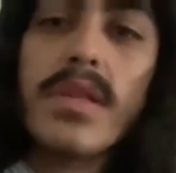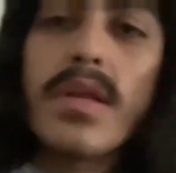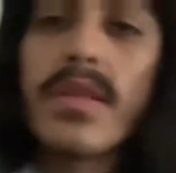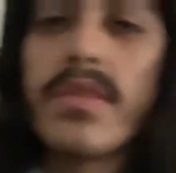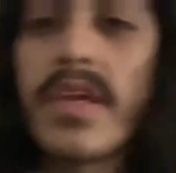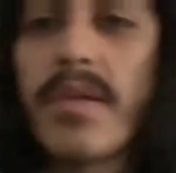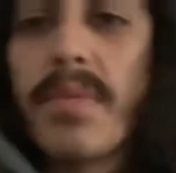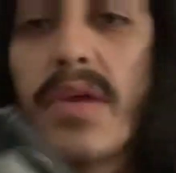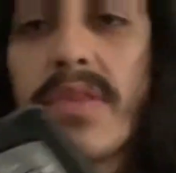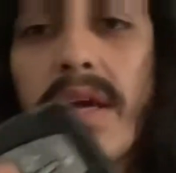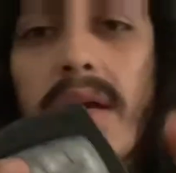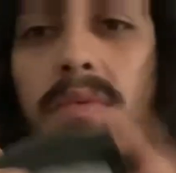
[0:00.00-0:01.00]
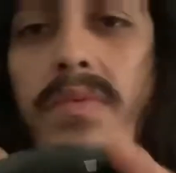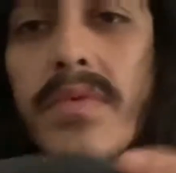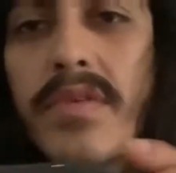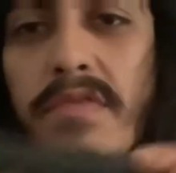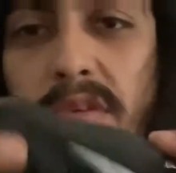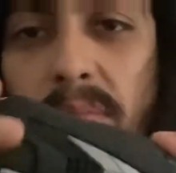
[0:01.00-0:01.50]
think about that
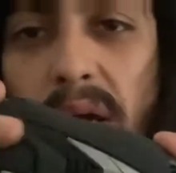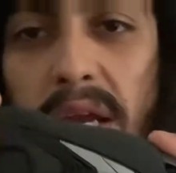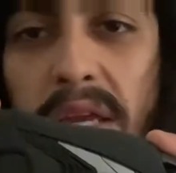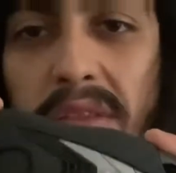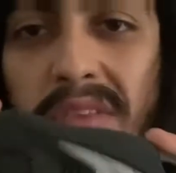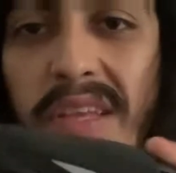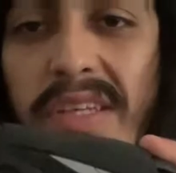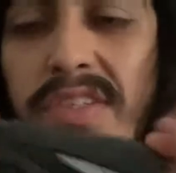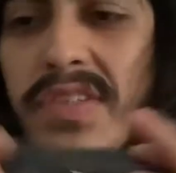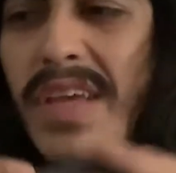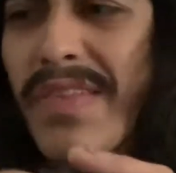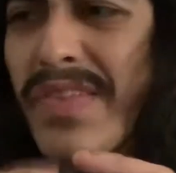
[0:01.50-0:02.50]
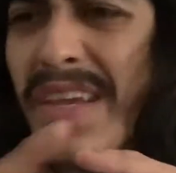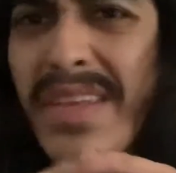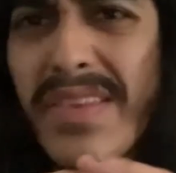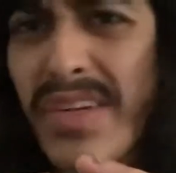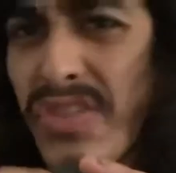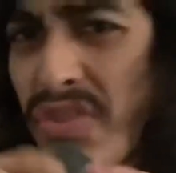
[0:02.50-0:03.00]
if you're buying this. I think
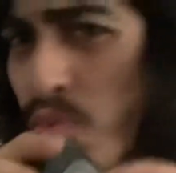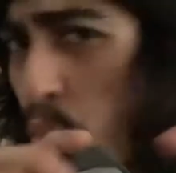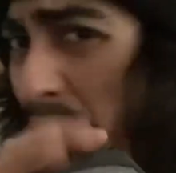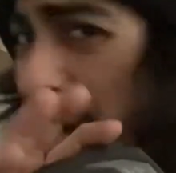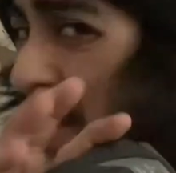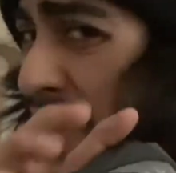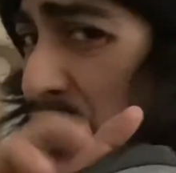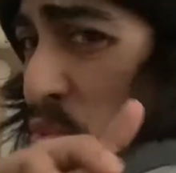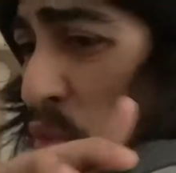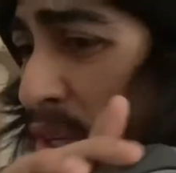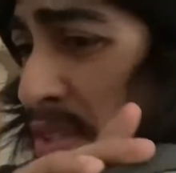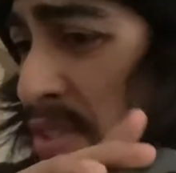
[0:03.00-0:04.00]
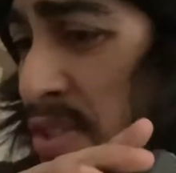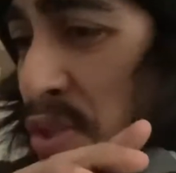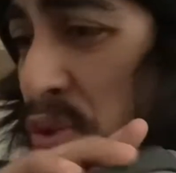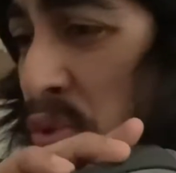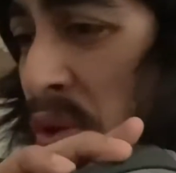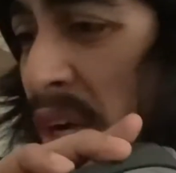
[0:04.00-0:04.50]
there's wireless ones
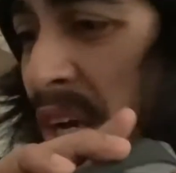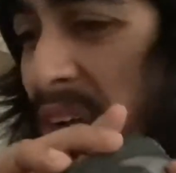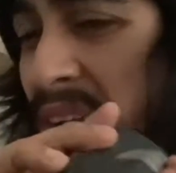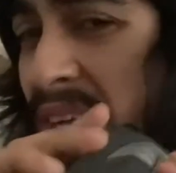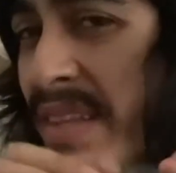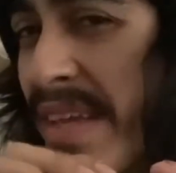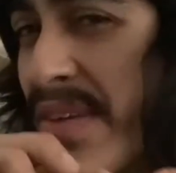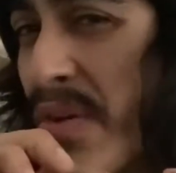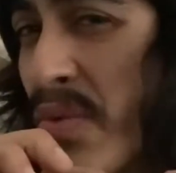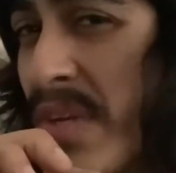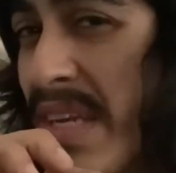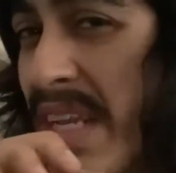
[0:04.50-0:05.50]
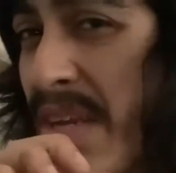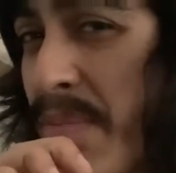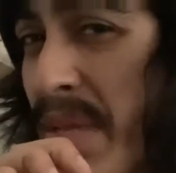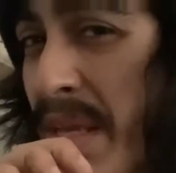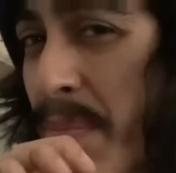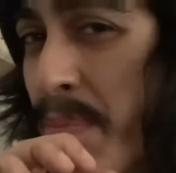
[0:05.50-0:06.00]
too that don't need to
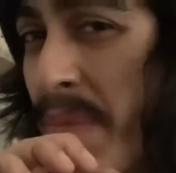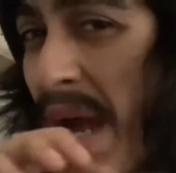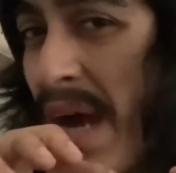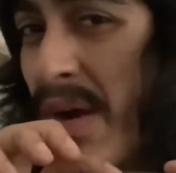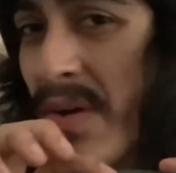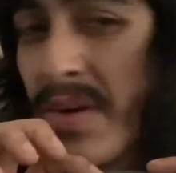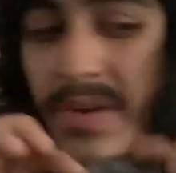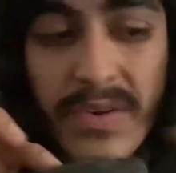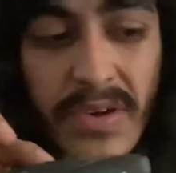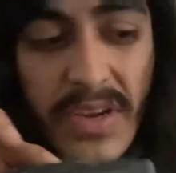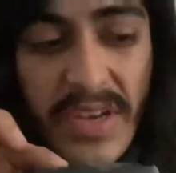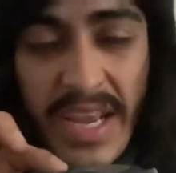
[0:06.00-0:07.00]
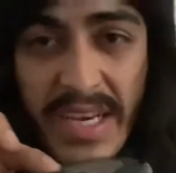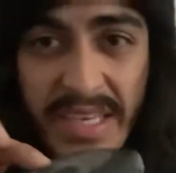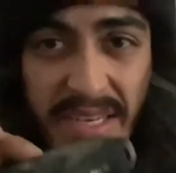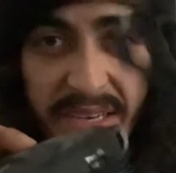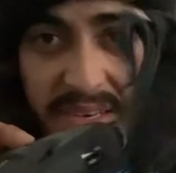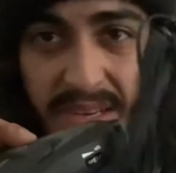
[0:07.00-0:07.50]
be powered or
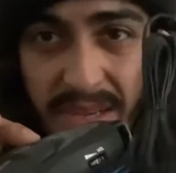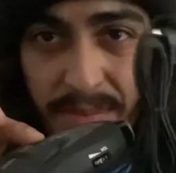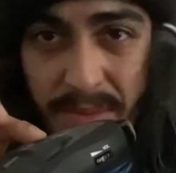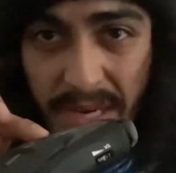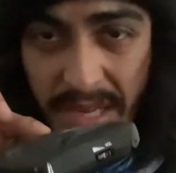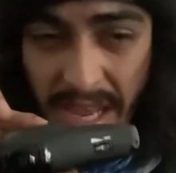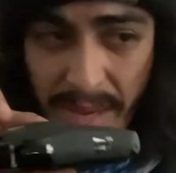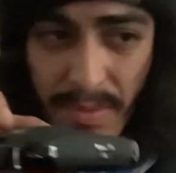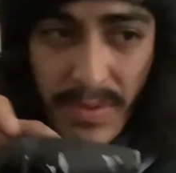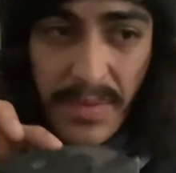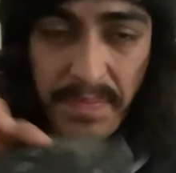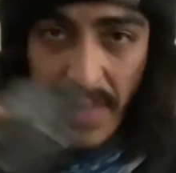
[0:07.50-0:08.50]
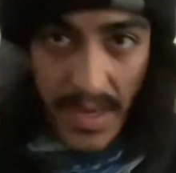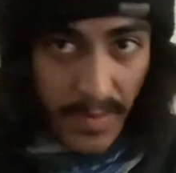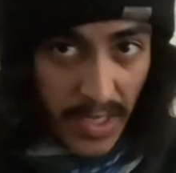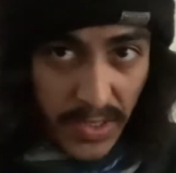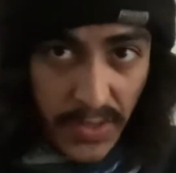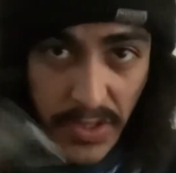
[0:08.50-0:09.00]
connected by cable. I'm
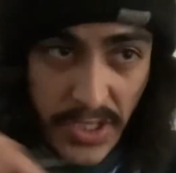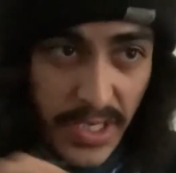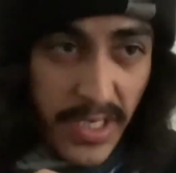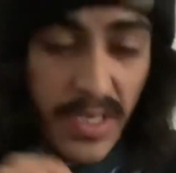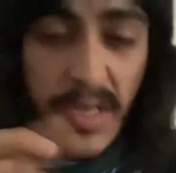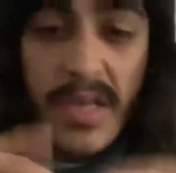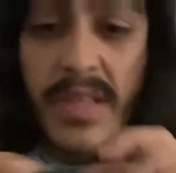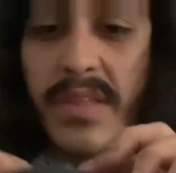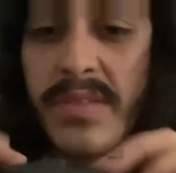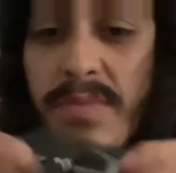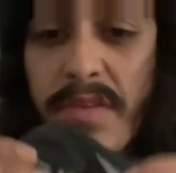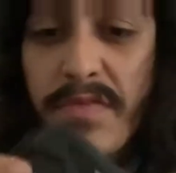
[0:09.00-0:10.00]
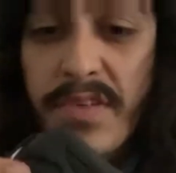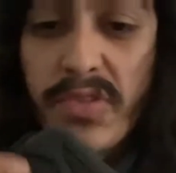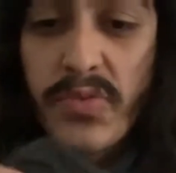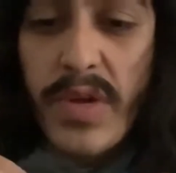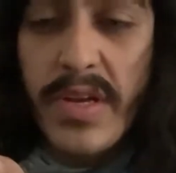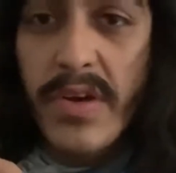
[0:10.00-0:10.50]
not too sure. This is my first
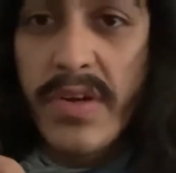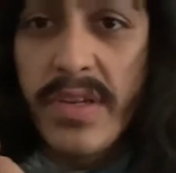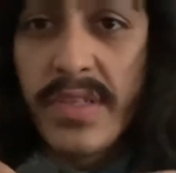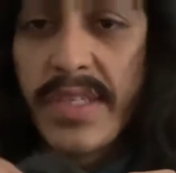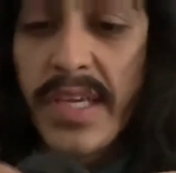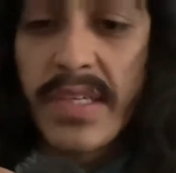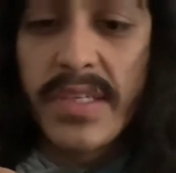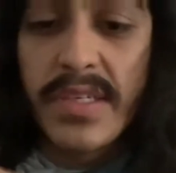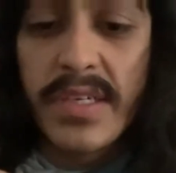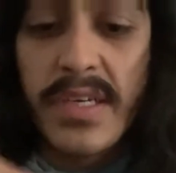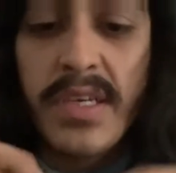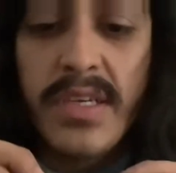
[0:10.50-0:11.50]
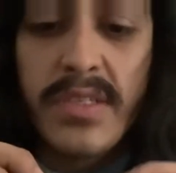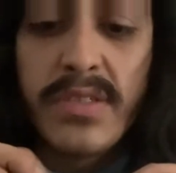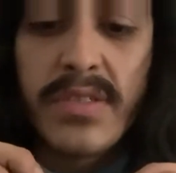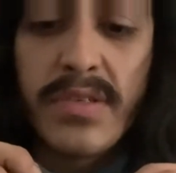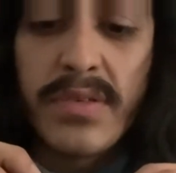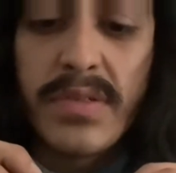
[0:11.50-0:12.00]
radar detector,
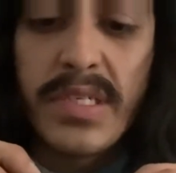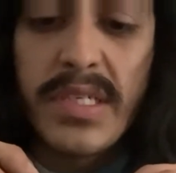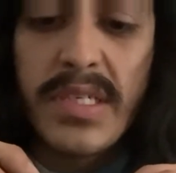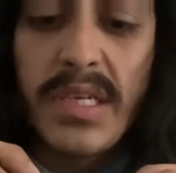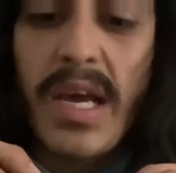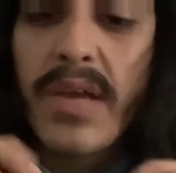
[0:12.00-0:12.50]
so I don't